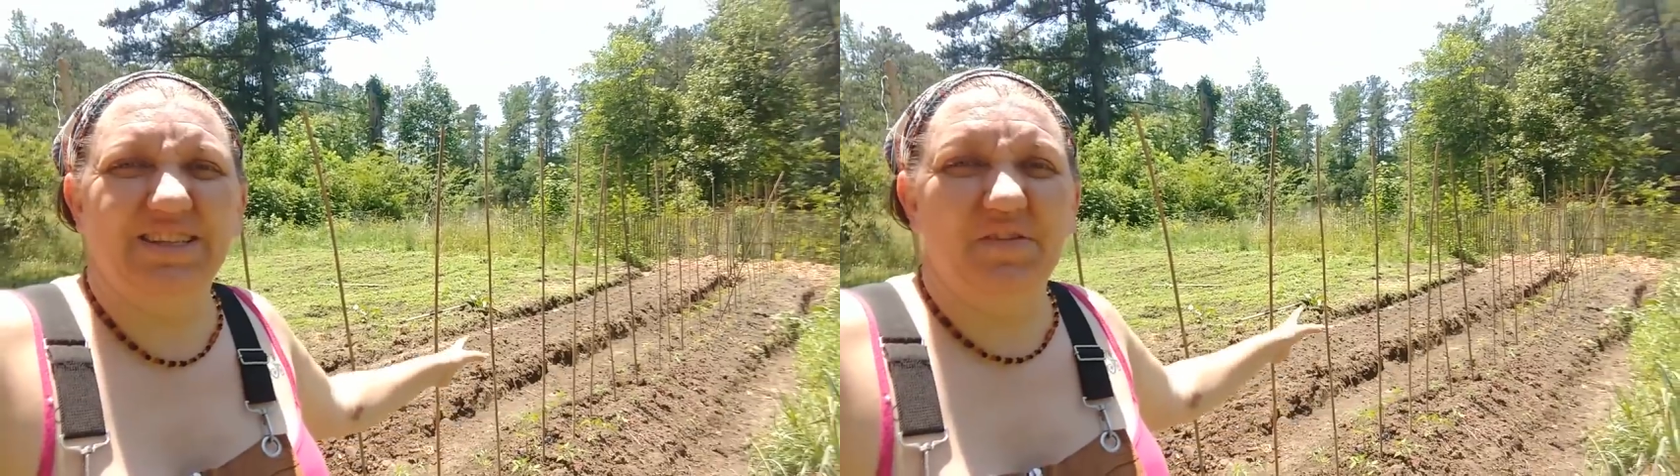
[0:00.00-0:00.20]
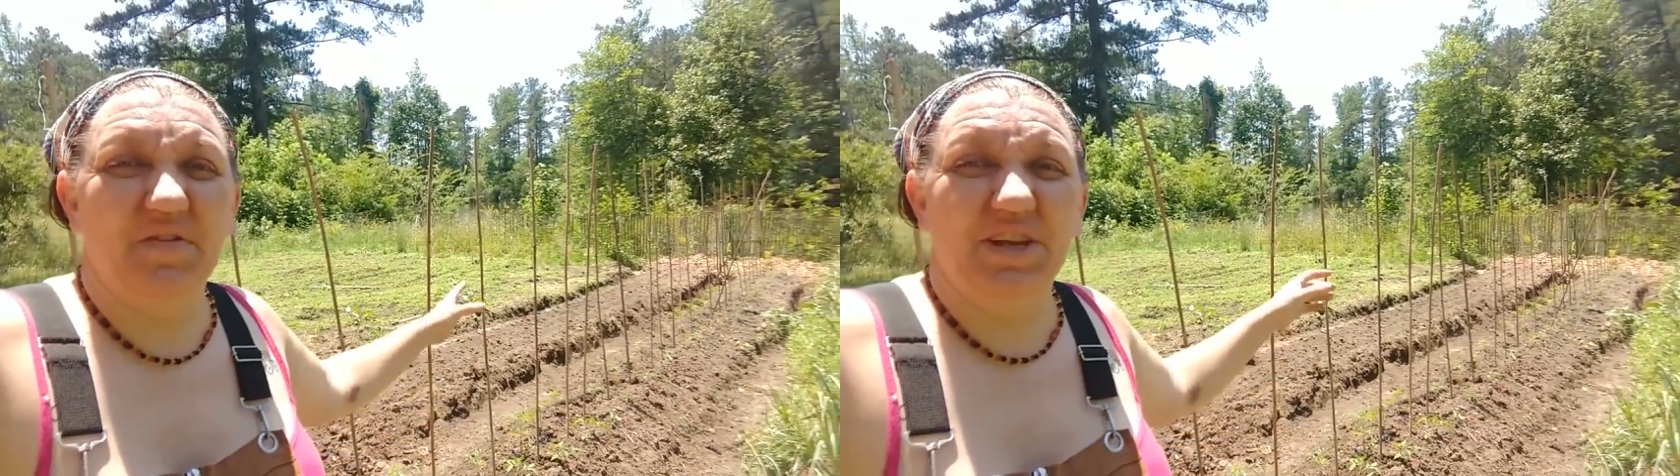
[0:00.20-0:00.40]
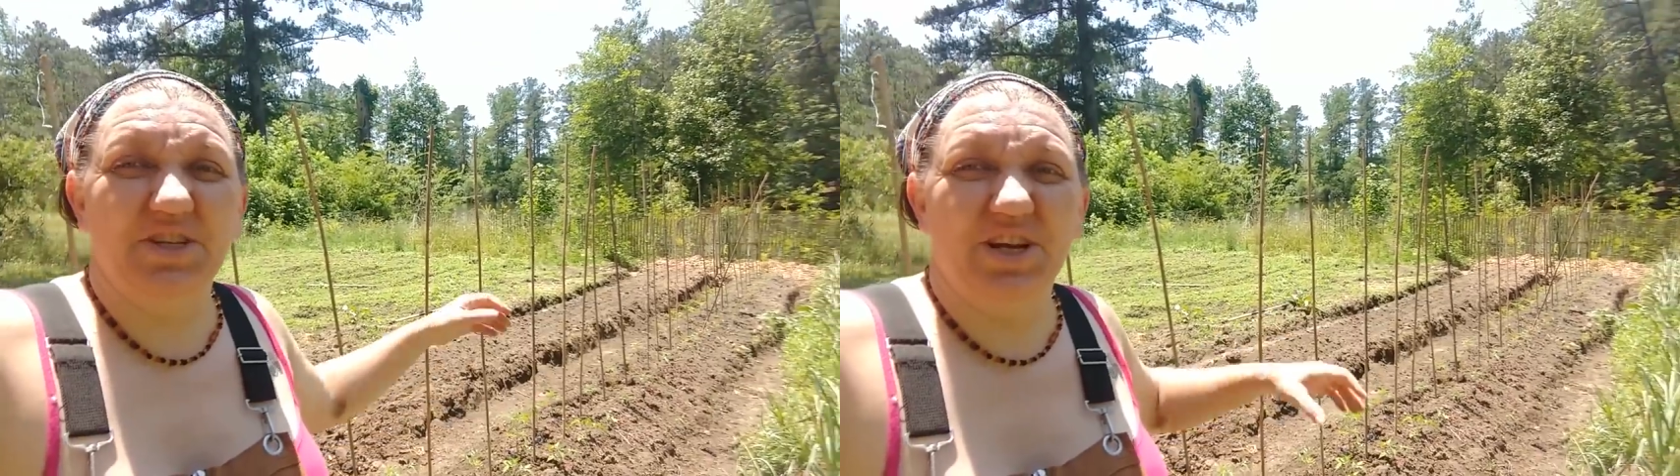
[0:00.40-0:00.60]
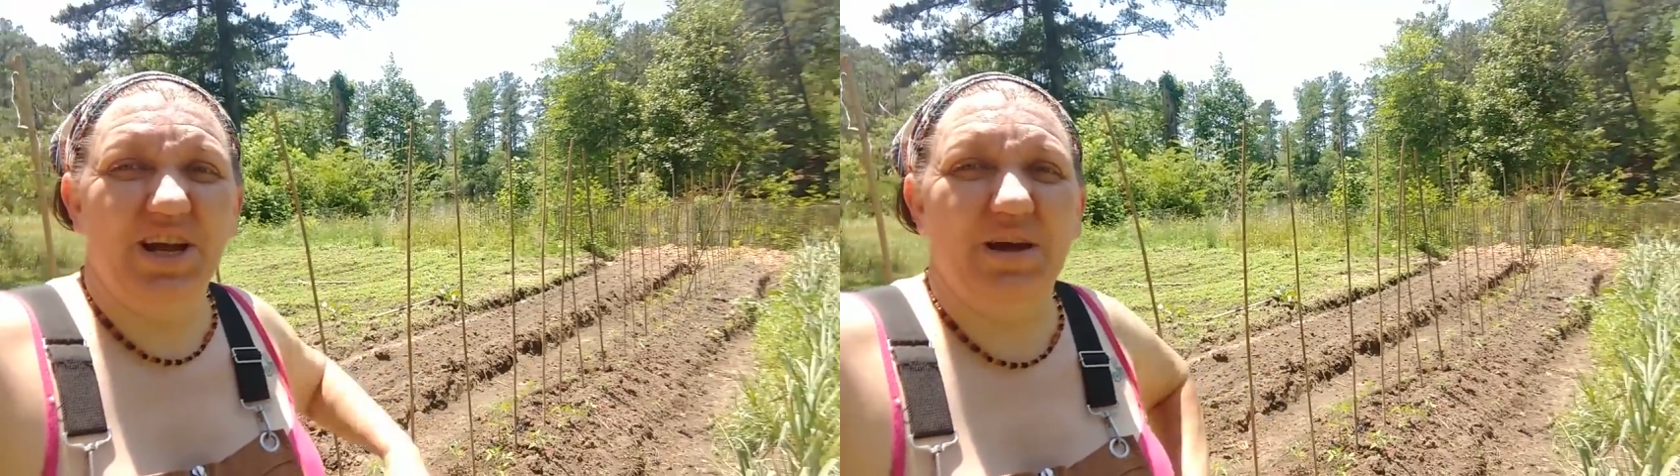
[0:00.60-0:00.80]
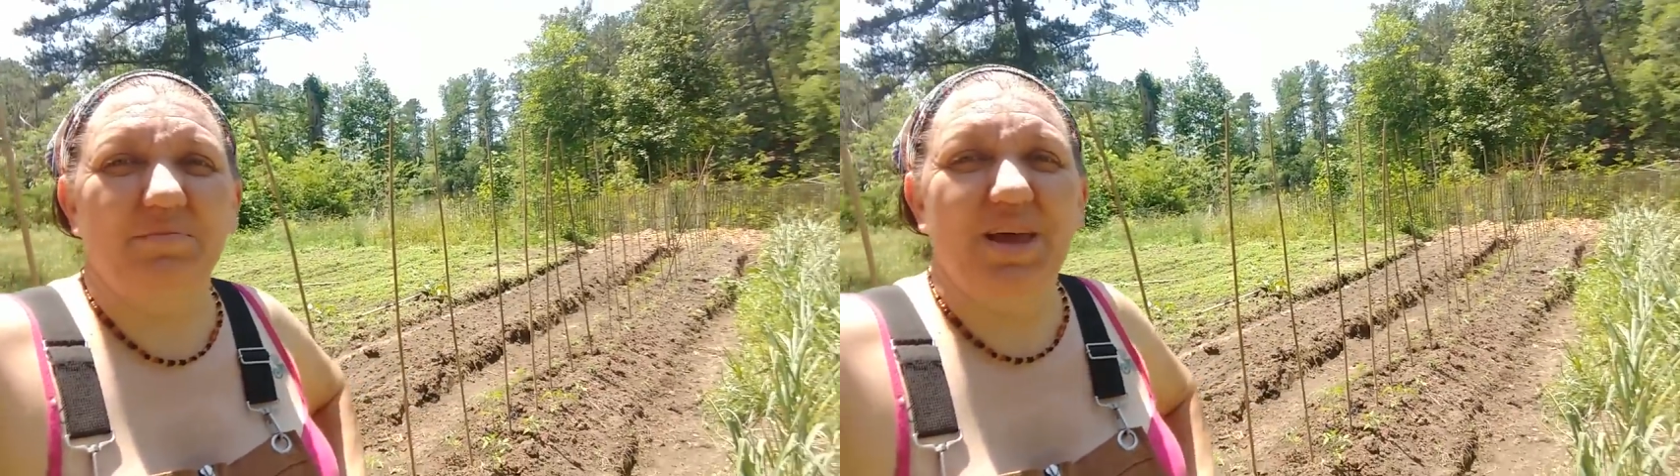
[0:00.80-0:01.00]
to finish it
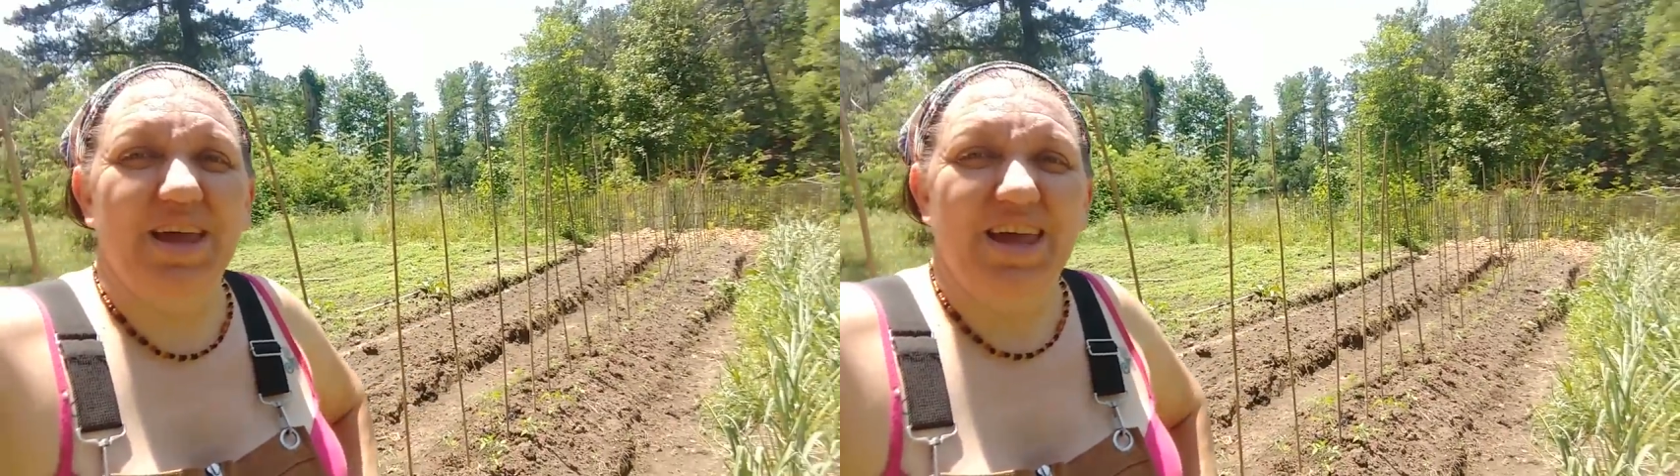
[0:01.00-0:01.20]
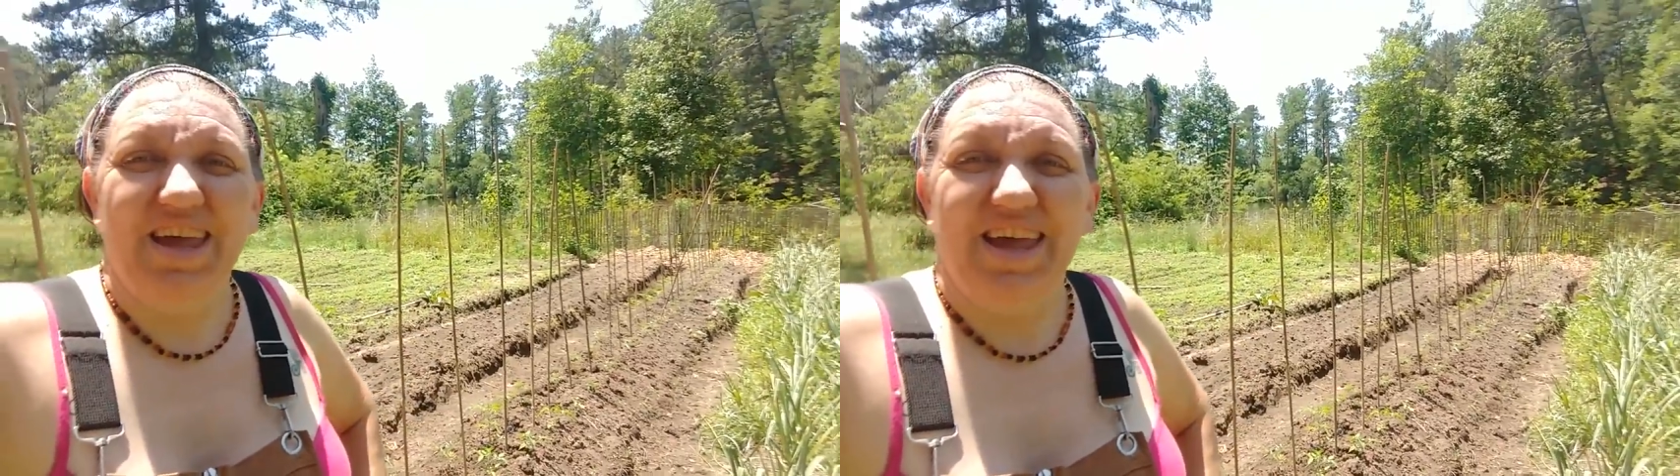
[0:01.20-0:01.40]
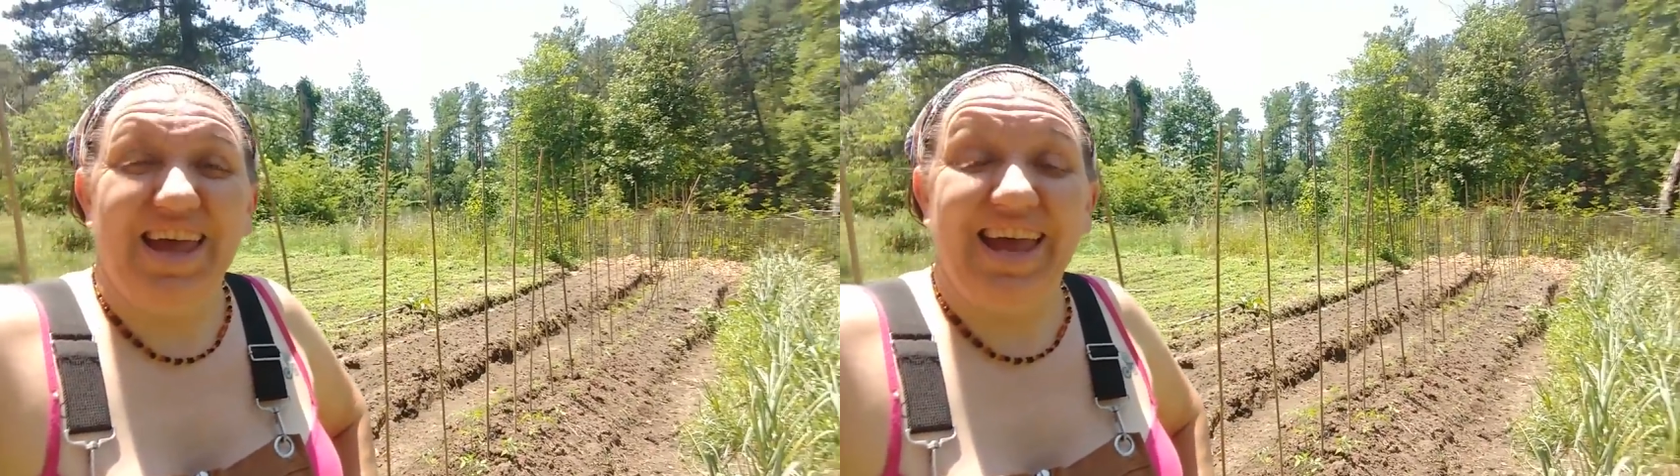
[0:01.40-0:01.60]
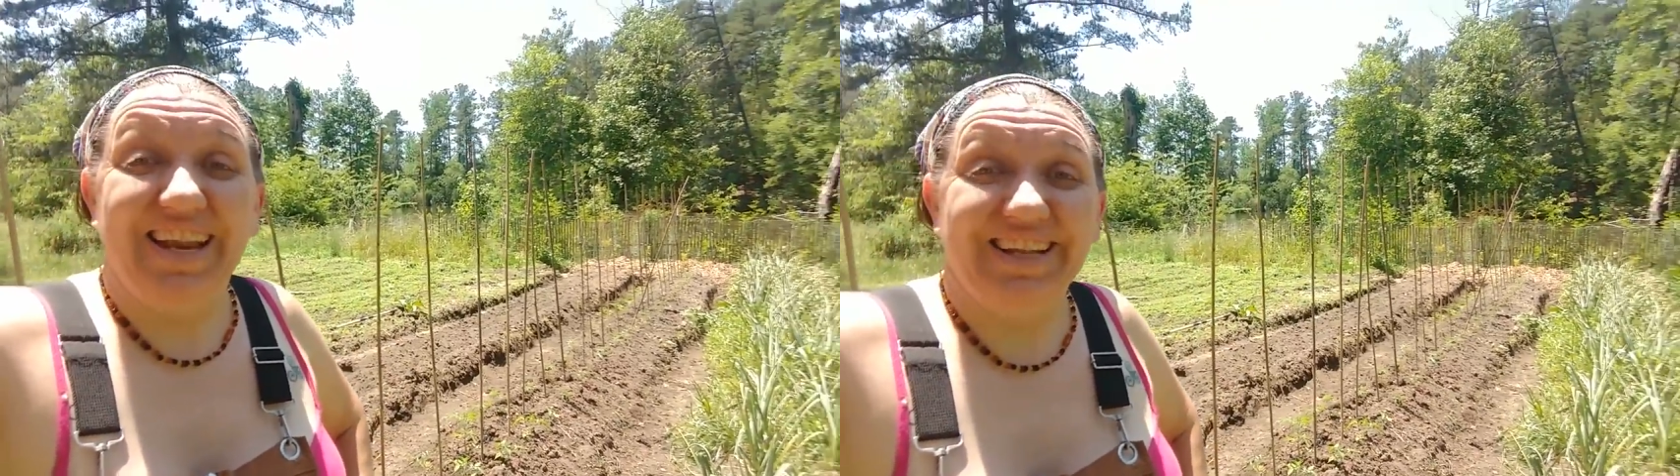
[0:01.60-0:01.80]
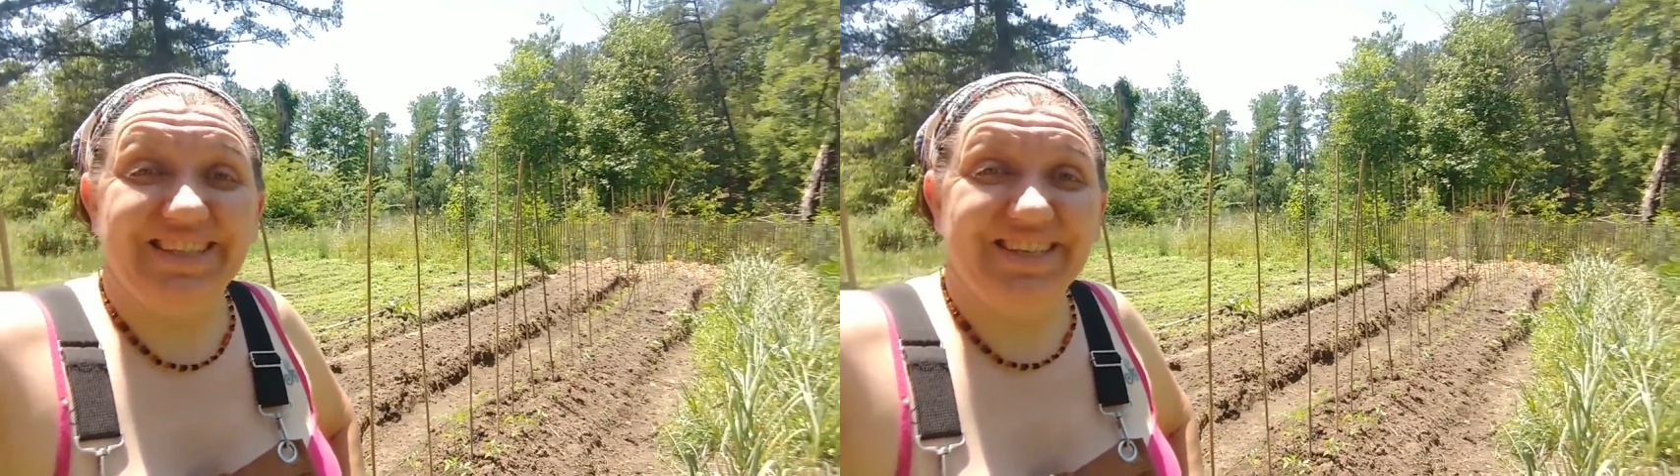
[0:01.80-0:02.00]
up.
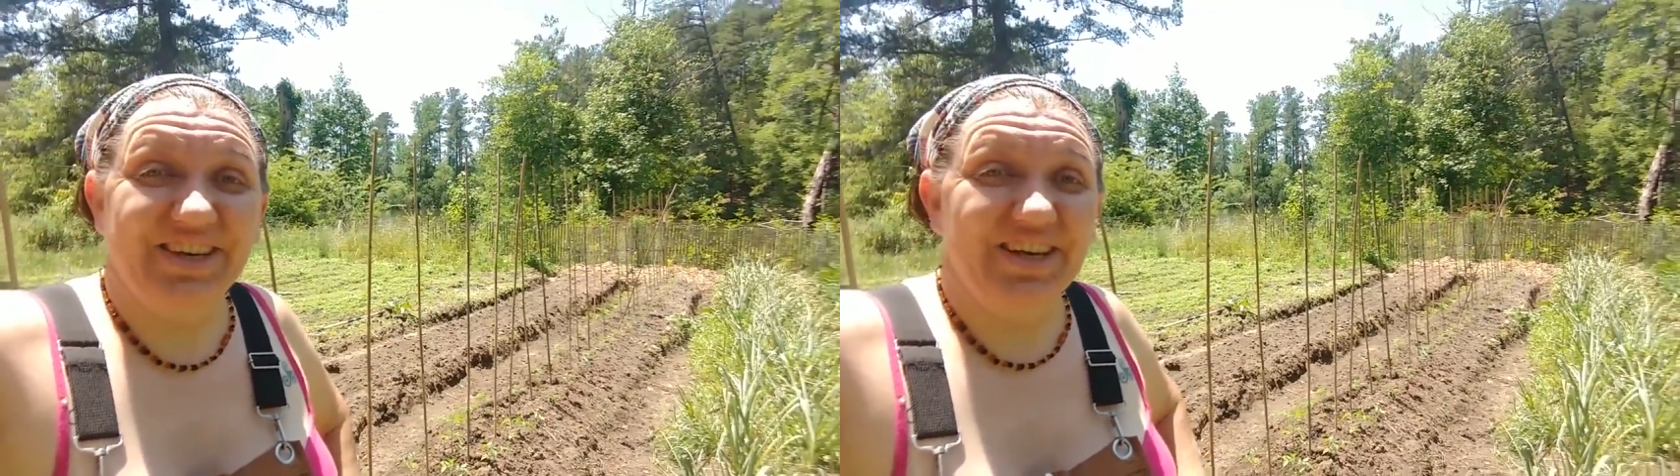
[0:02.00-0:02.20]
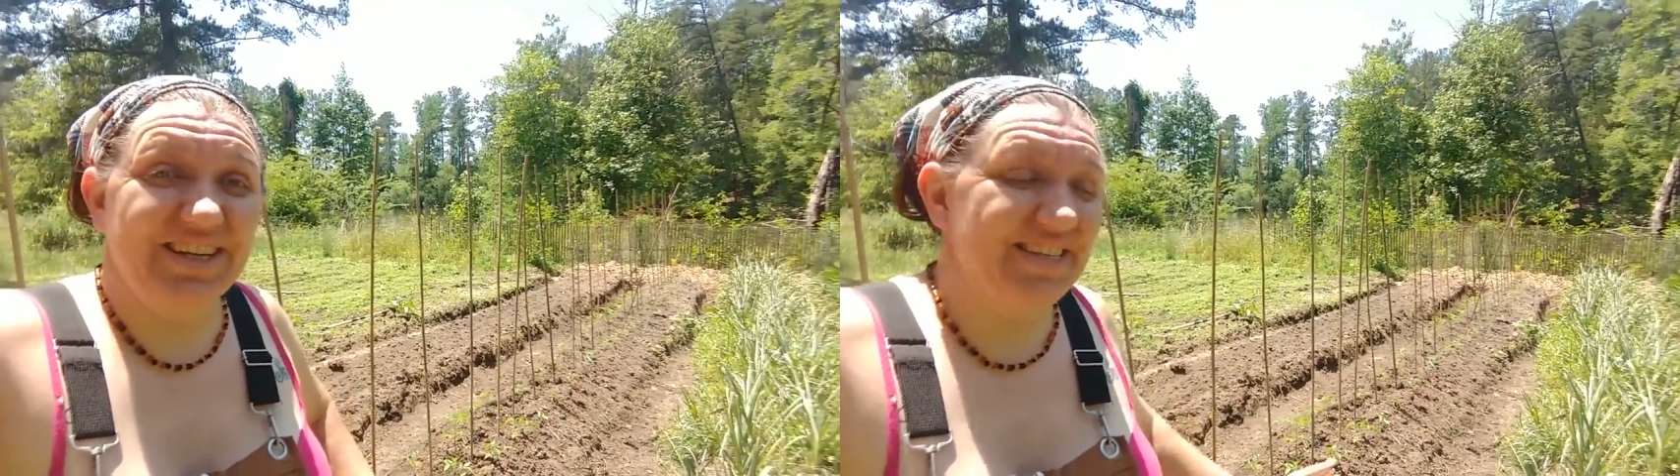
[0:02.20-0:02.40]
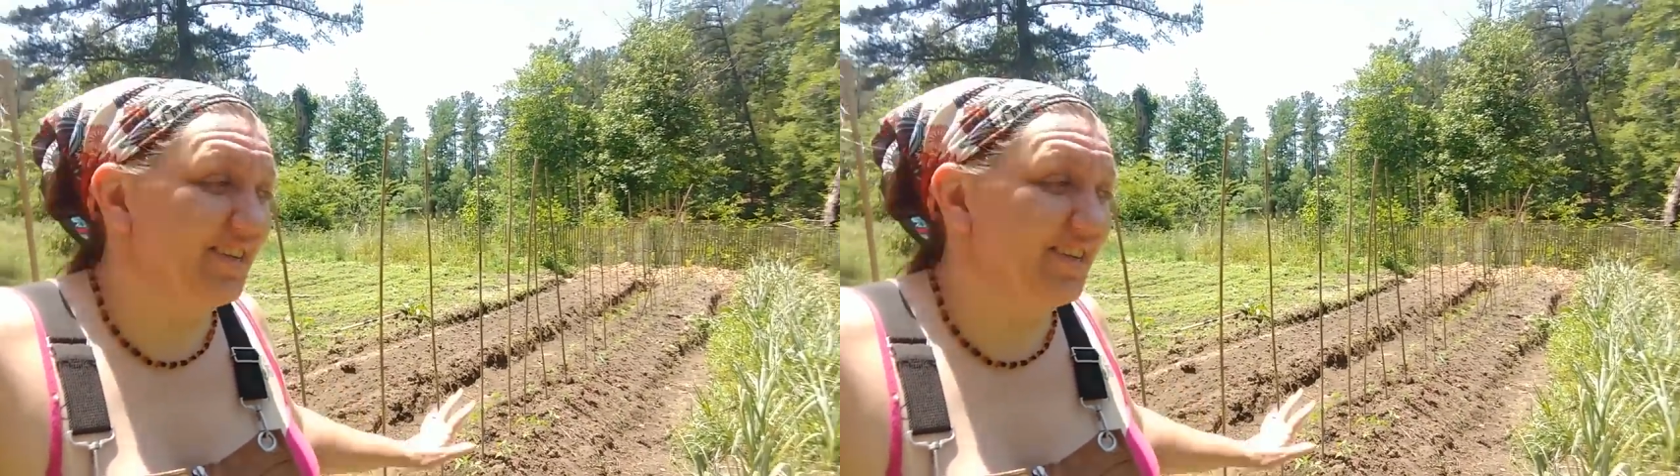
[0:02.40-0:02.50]
And it's good.